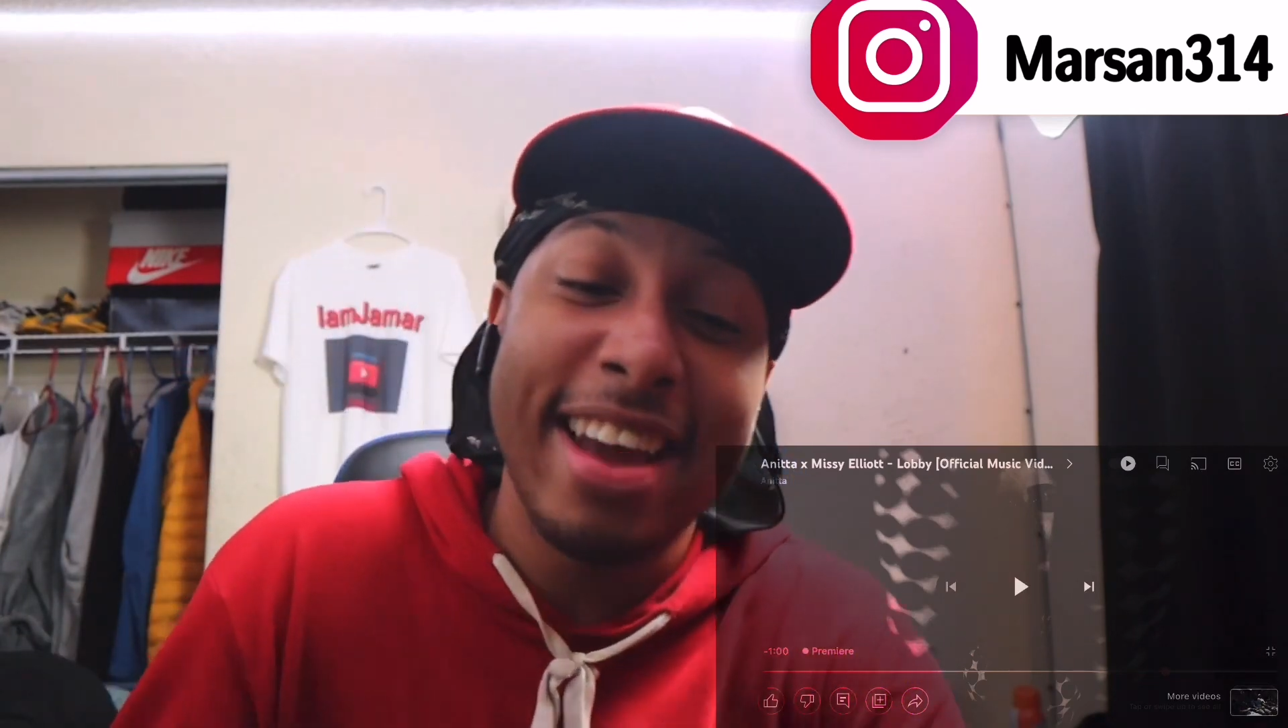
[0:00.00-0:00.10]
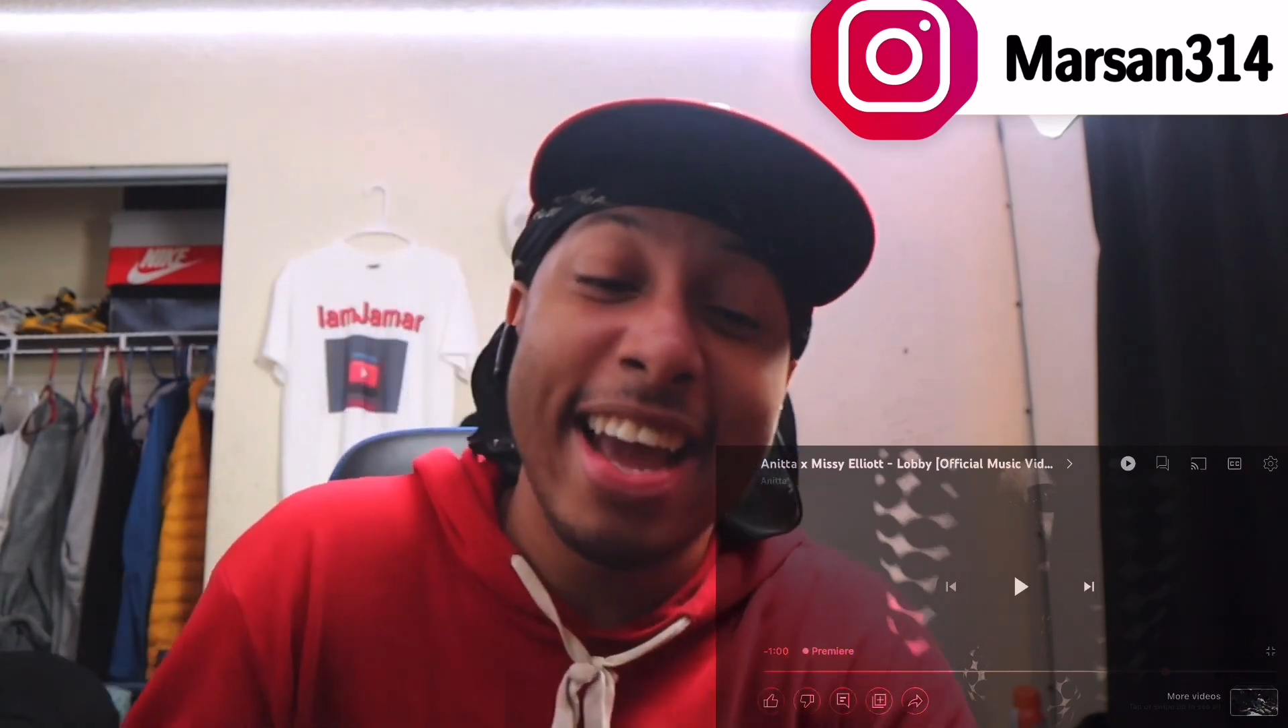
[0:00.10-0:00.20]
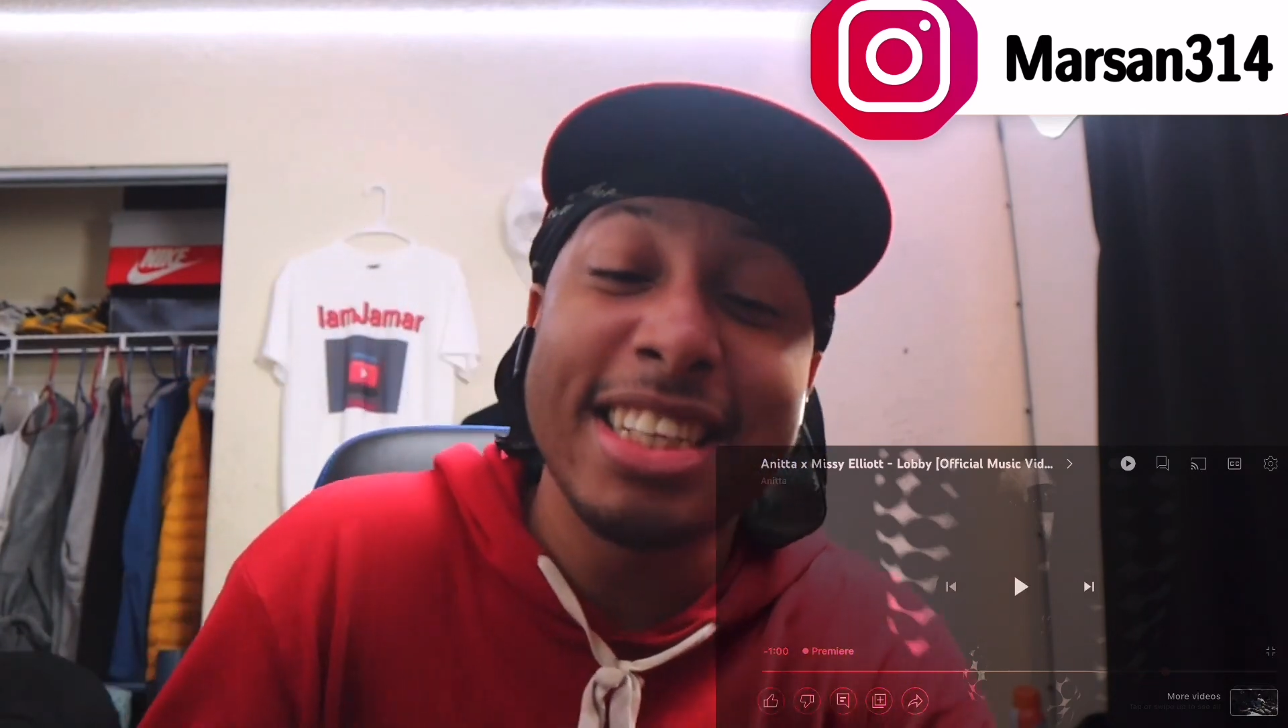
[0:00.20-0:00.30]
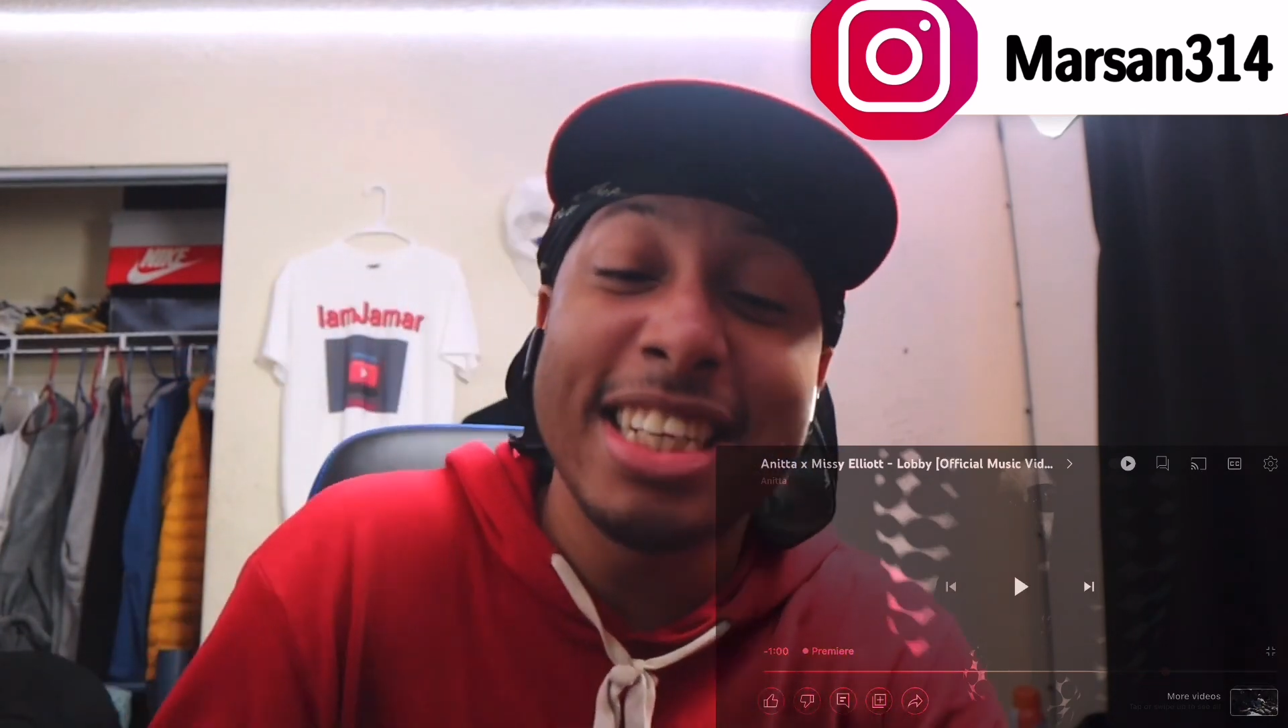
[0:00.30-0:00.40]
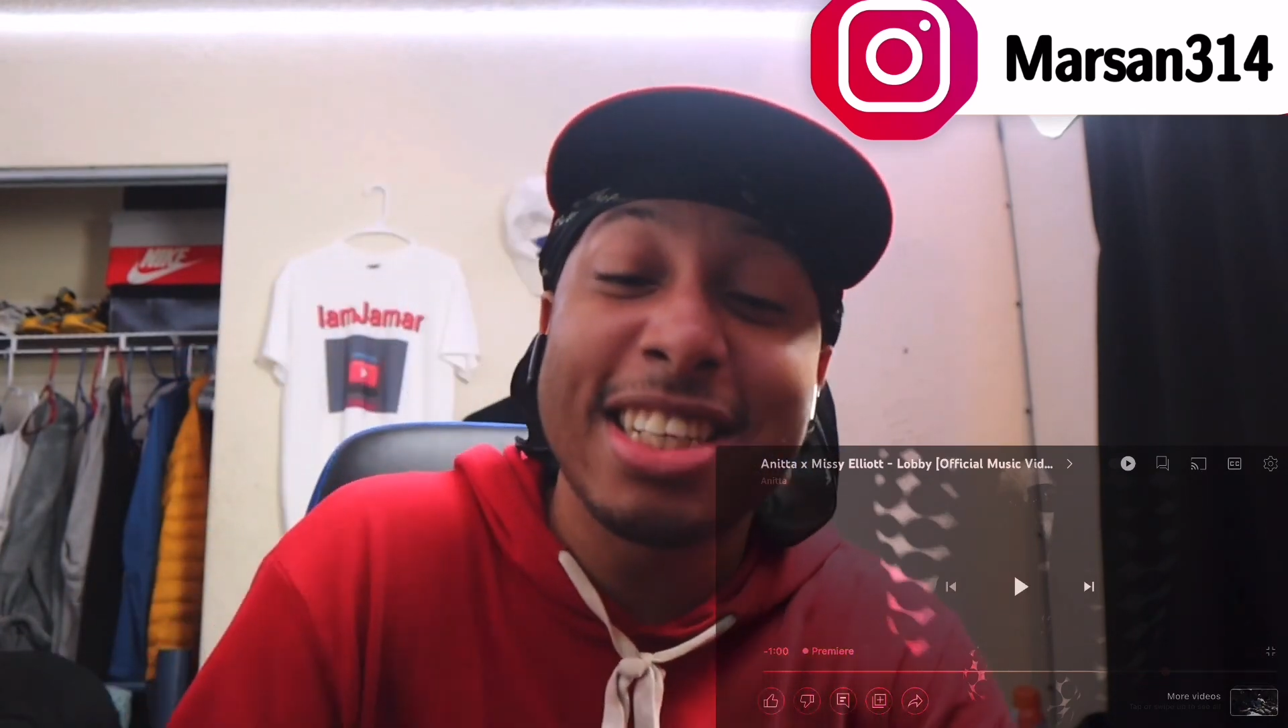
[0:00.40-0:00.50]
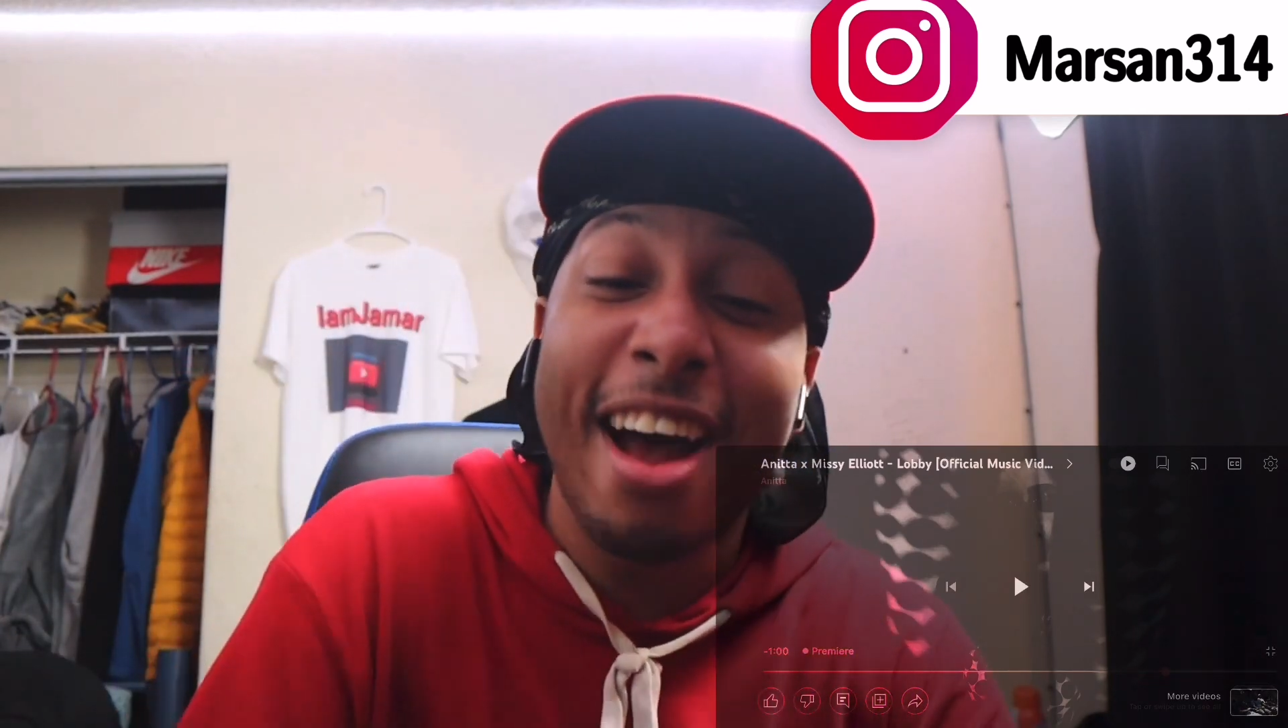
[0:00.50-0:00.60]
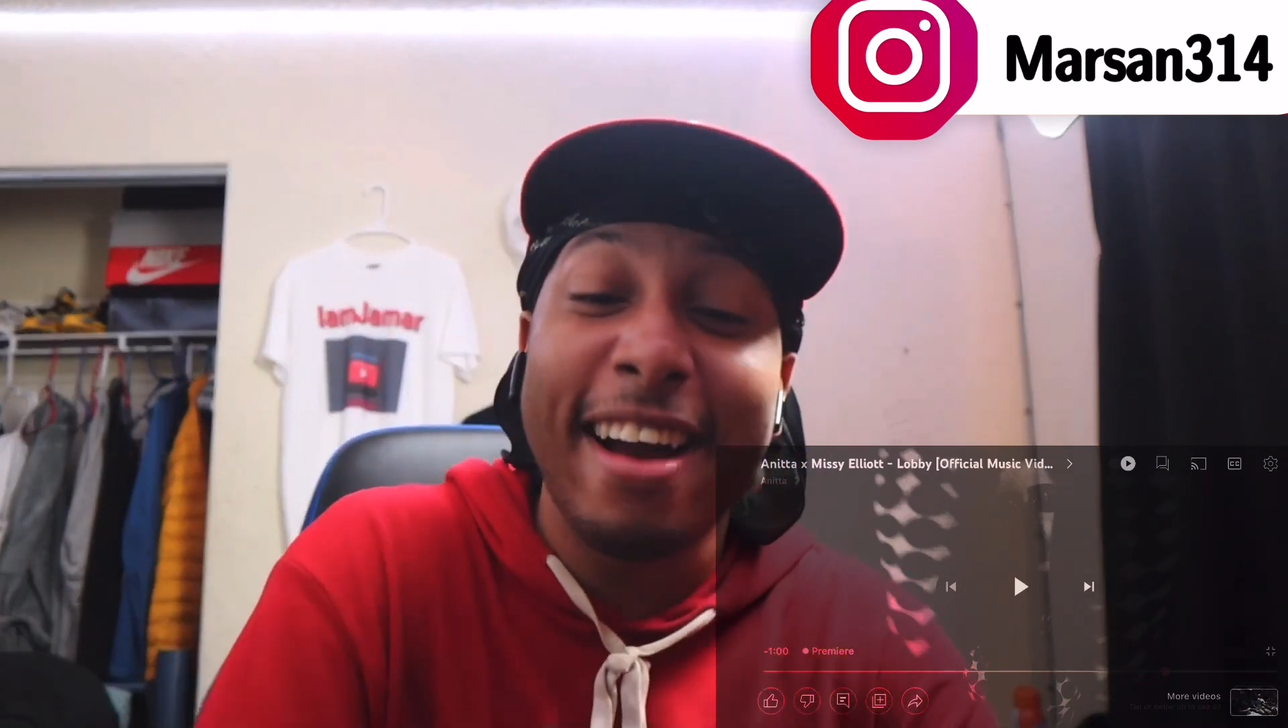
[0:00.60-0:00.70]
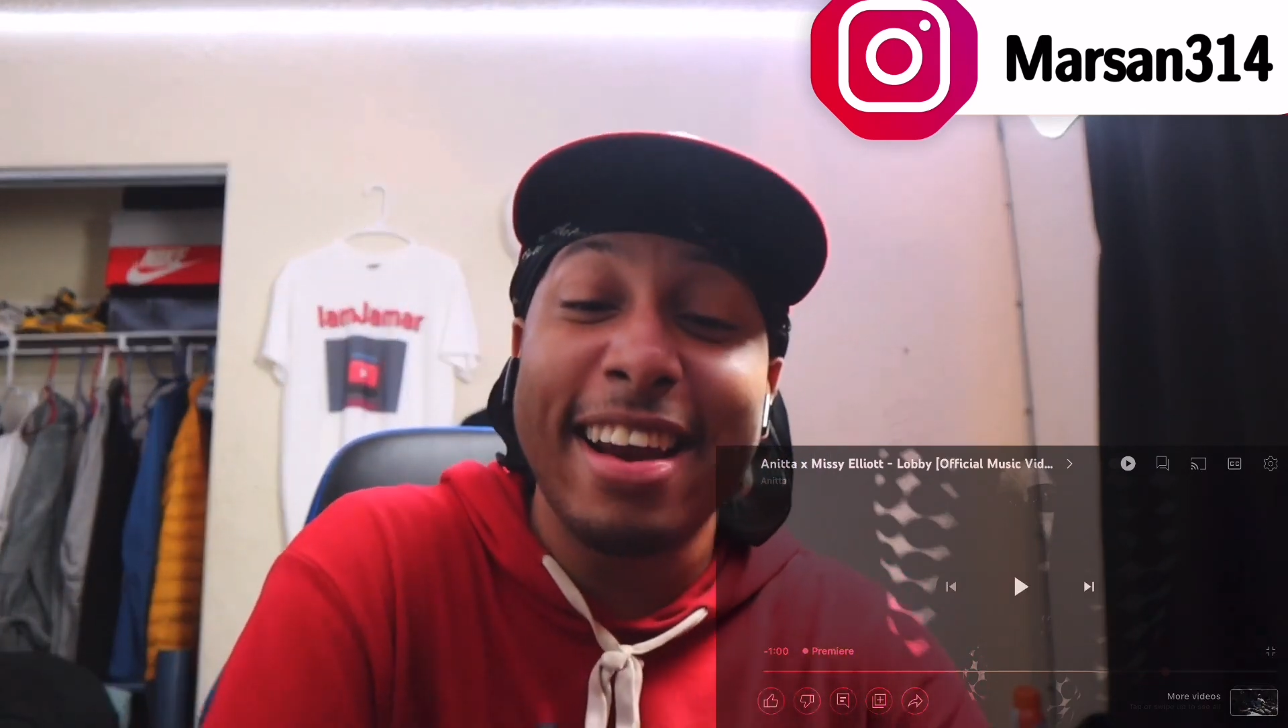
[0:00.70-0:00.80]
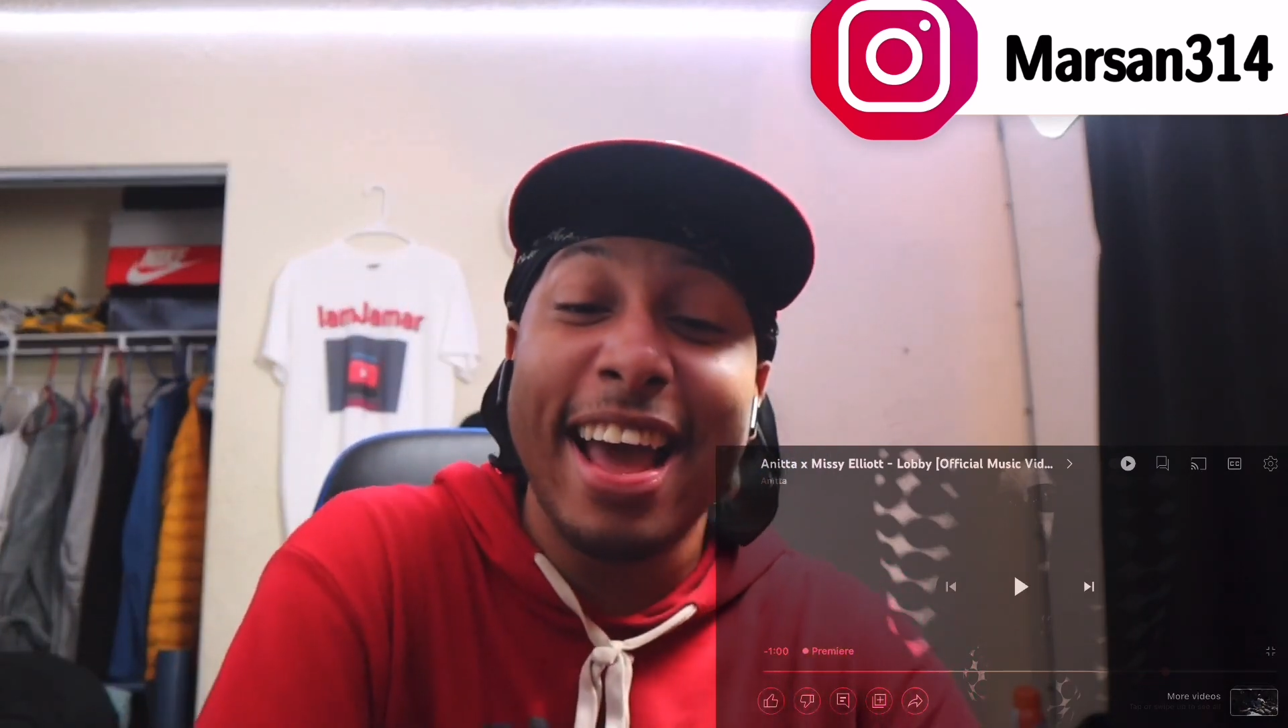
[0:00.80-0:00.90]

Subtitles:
man. She talking